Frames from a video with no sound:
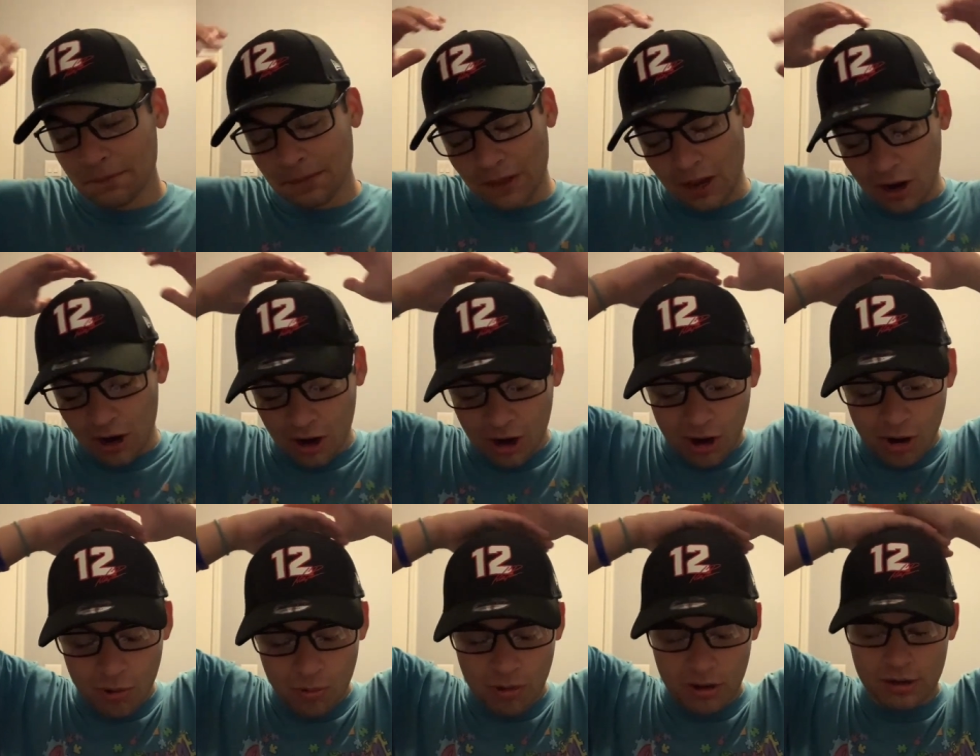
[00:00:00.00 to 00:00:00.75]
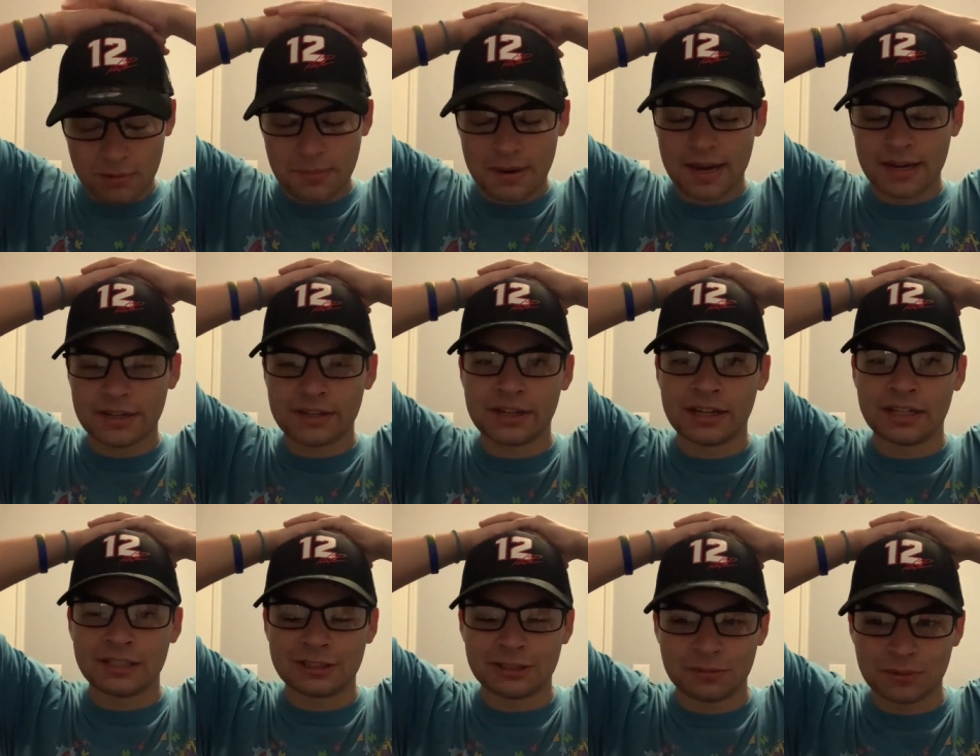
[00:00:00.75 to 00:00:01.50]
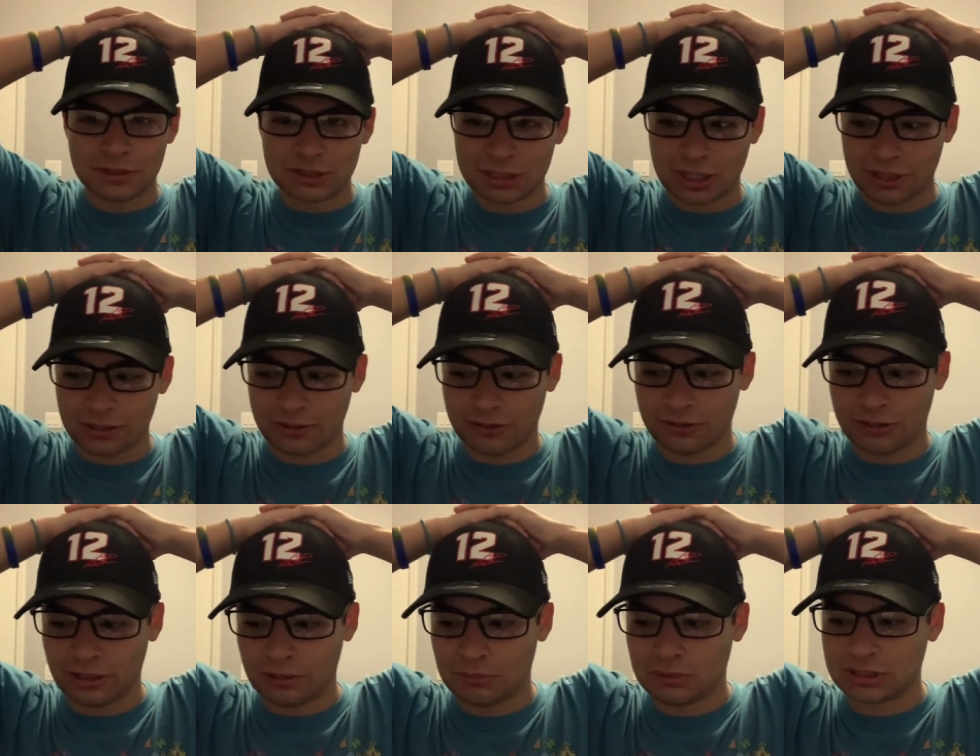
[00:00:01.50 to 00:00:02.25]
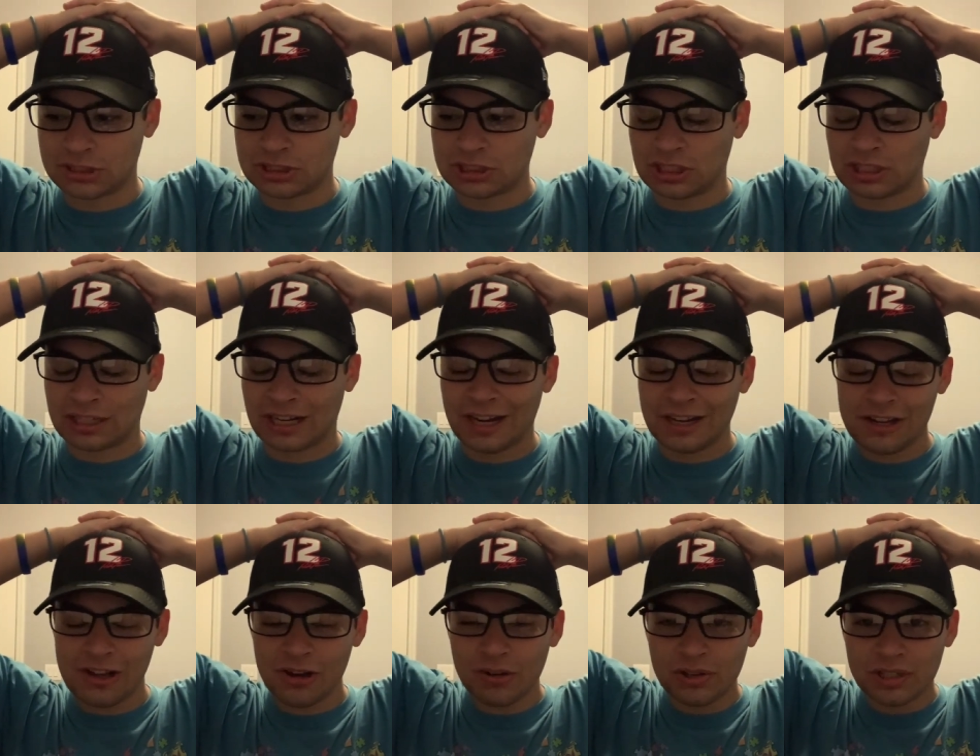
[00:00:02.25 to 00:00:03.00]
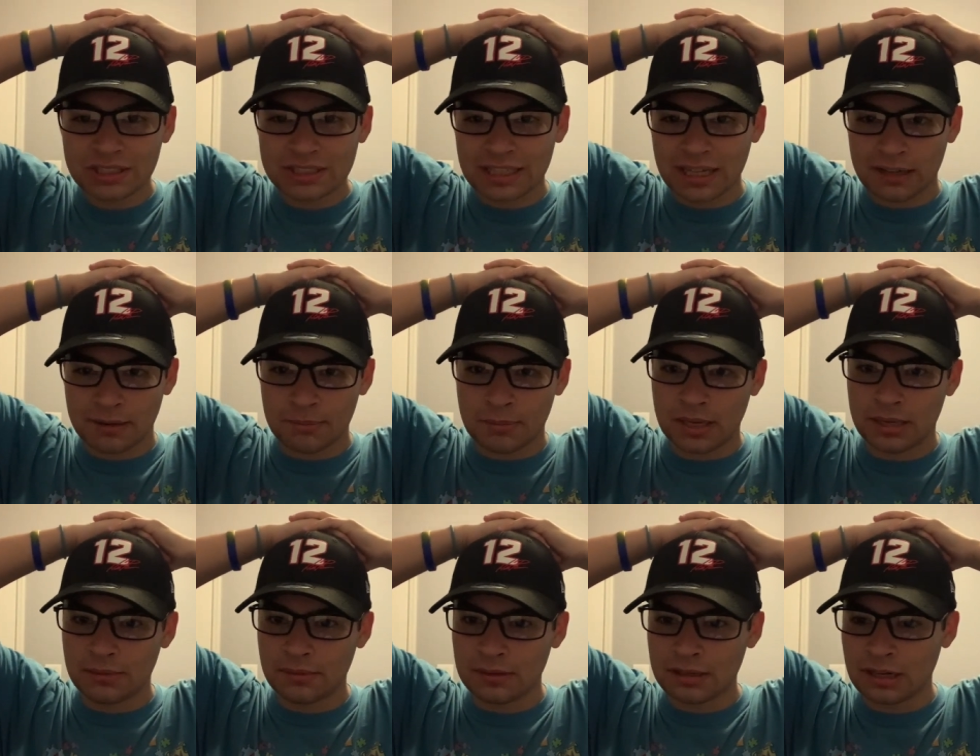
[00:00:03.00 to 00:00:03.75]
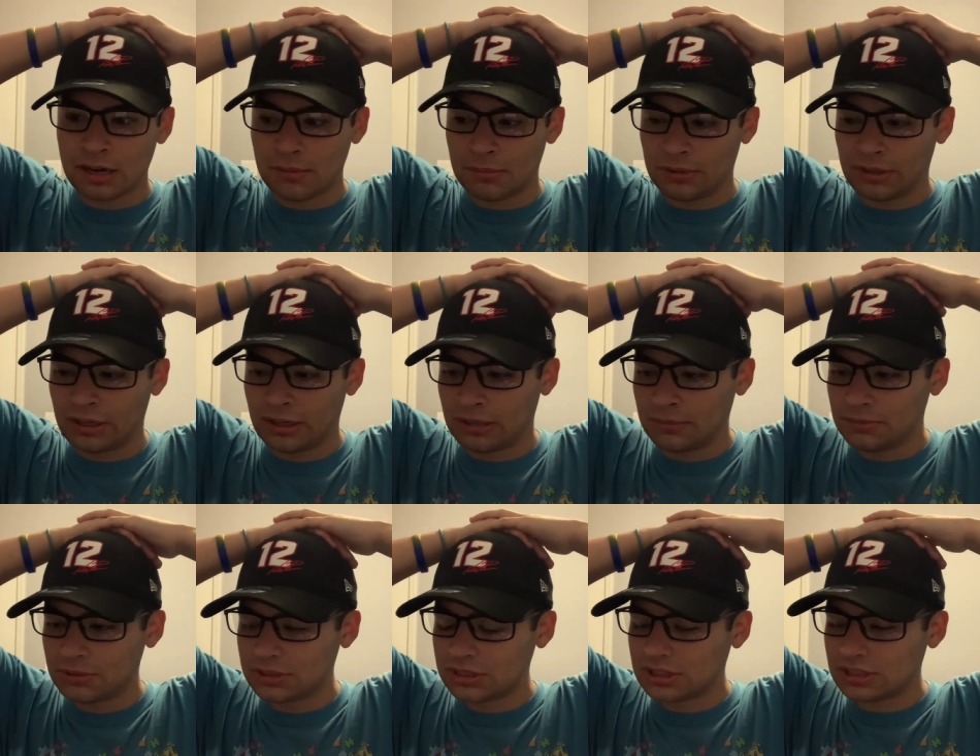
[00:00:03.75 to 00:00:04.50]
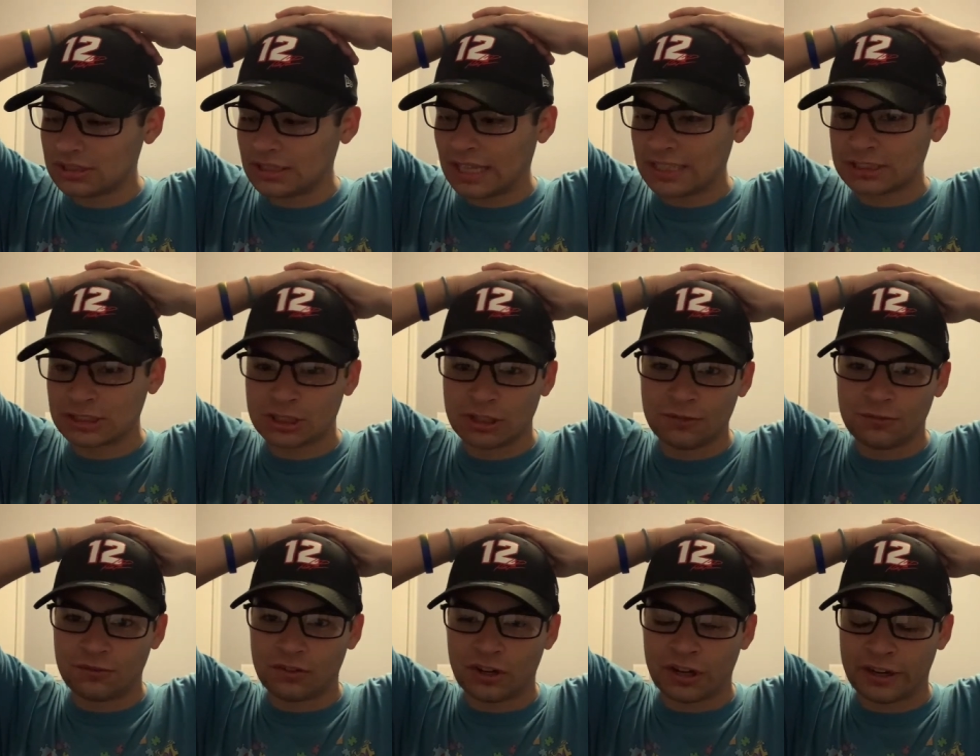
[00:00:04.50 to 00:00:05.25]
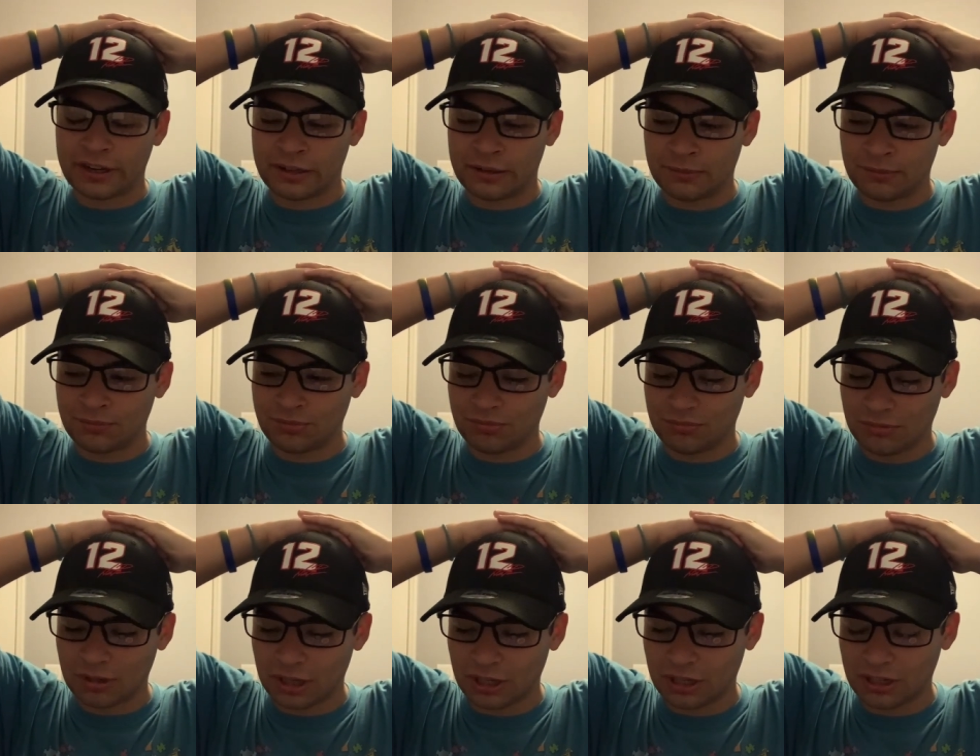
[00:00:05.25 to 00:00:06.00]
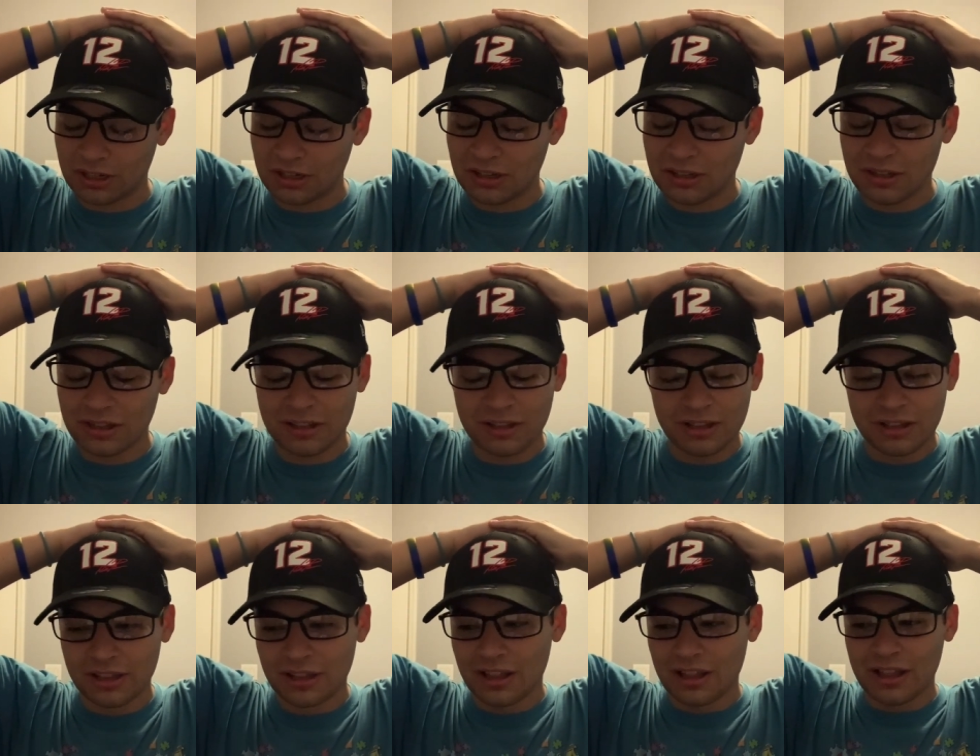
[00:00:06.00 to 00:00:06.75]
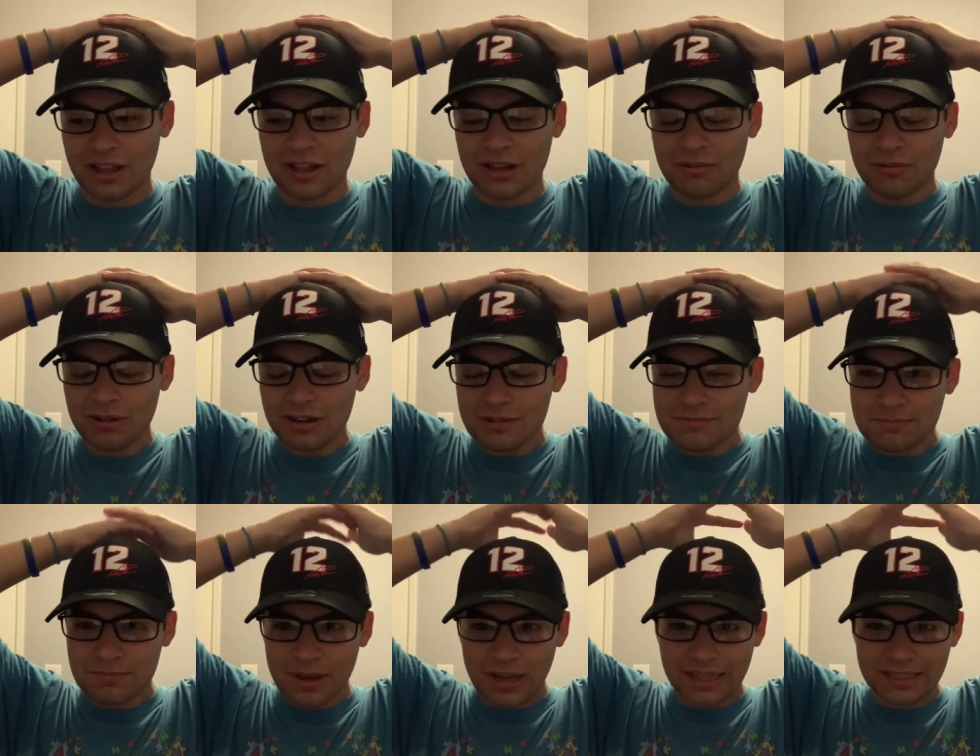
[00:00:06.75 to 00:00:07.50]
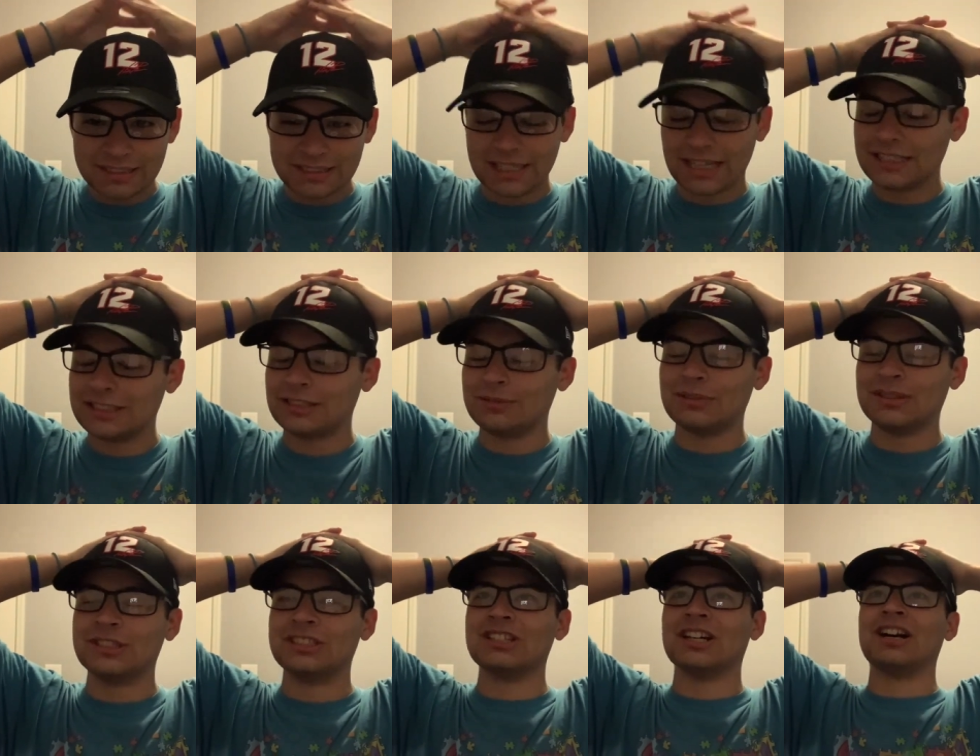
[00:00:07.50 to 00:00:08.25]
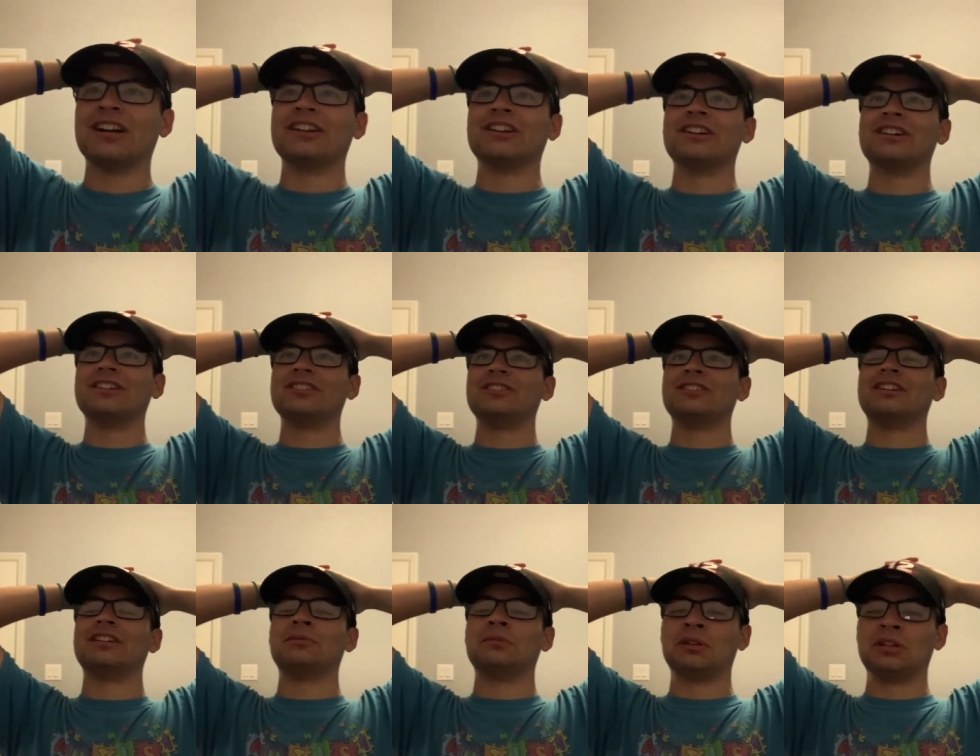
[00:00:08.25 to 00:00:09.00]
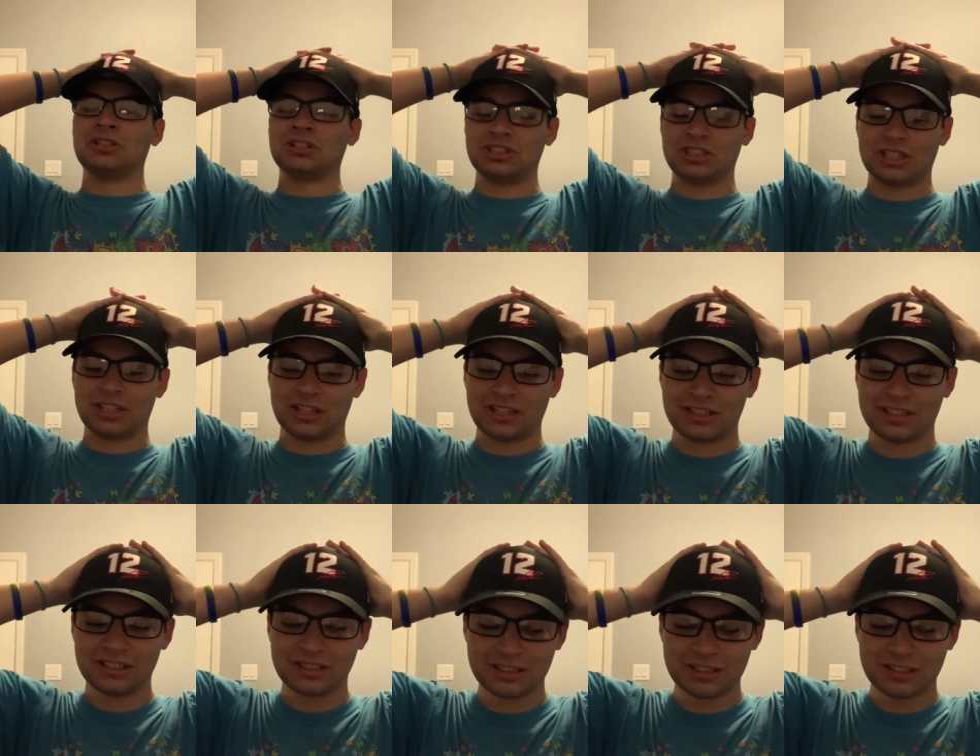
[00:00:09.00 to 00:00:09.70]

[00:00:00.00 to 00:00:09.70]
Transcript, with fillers: Oh, what a bad day to be John Hunter Nemechek. I know he's got a baby coming up. That's good for him, but what a bad day to be John Hunter Nemechek.